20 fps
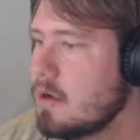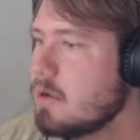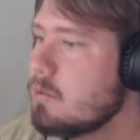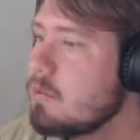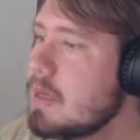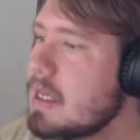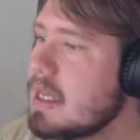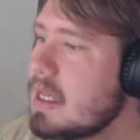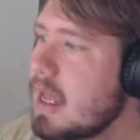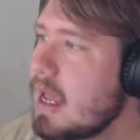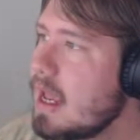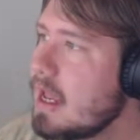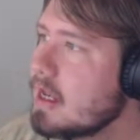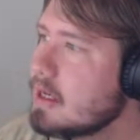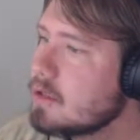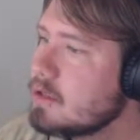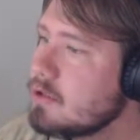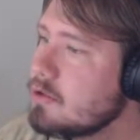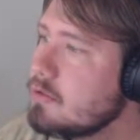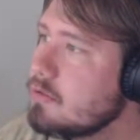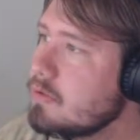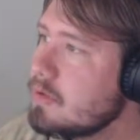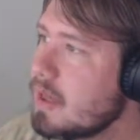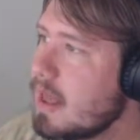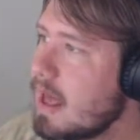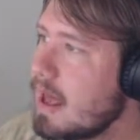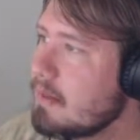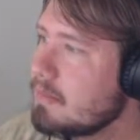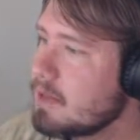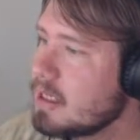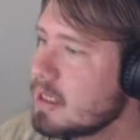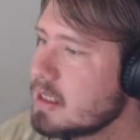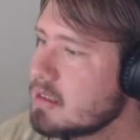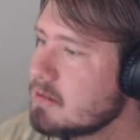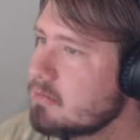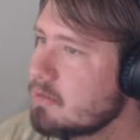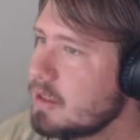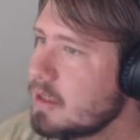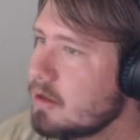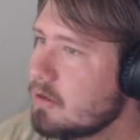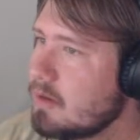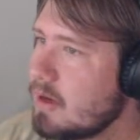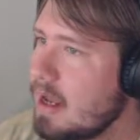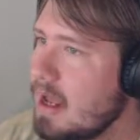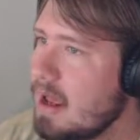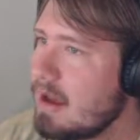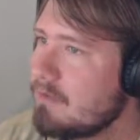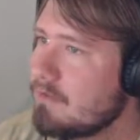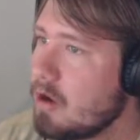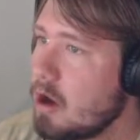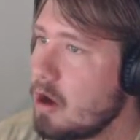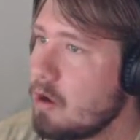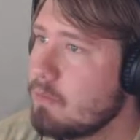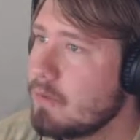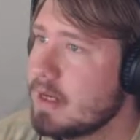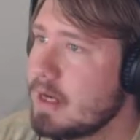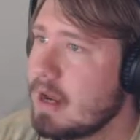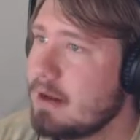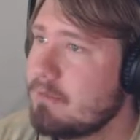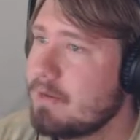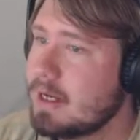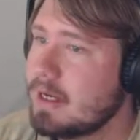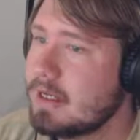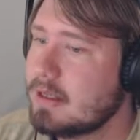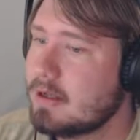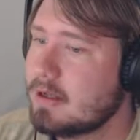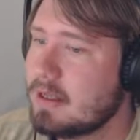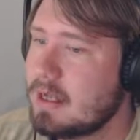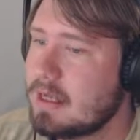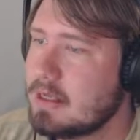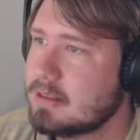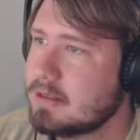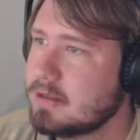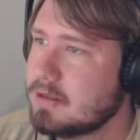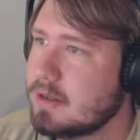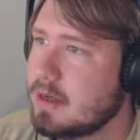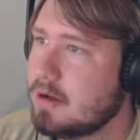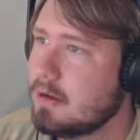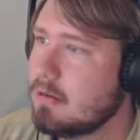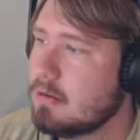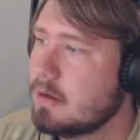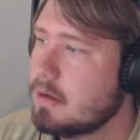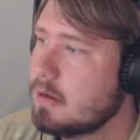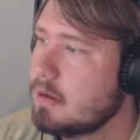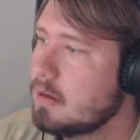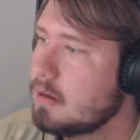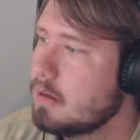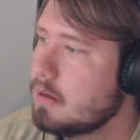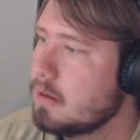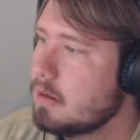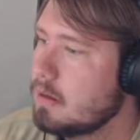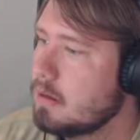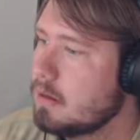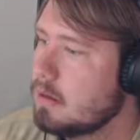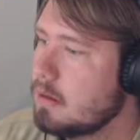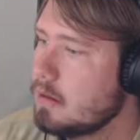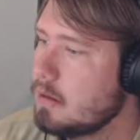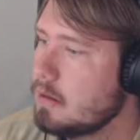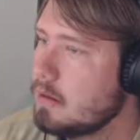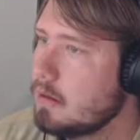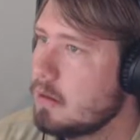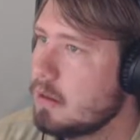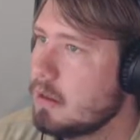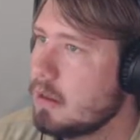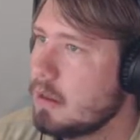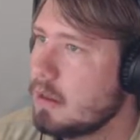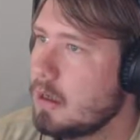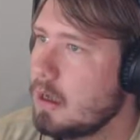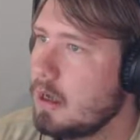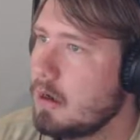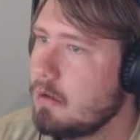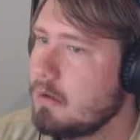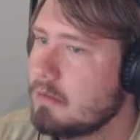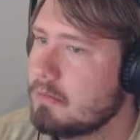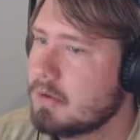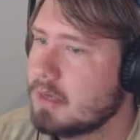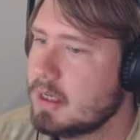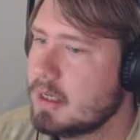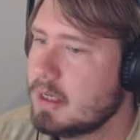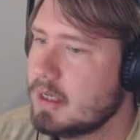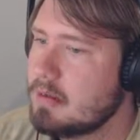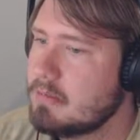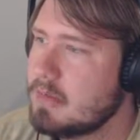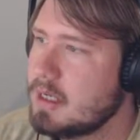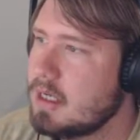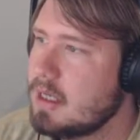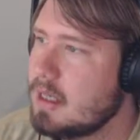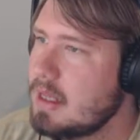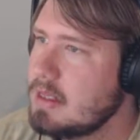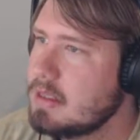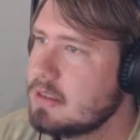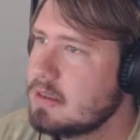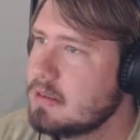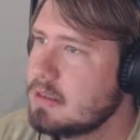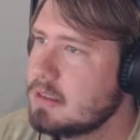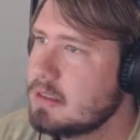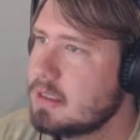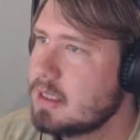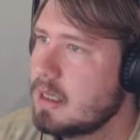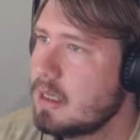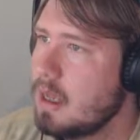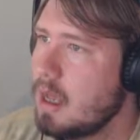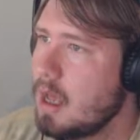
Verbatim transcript: We can't do that because we don't have... Oh, we got regular laser, though. Oh, are we gonna get mini lasers?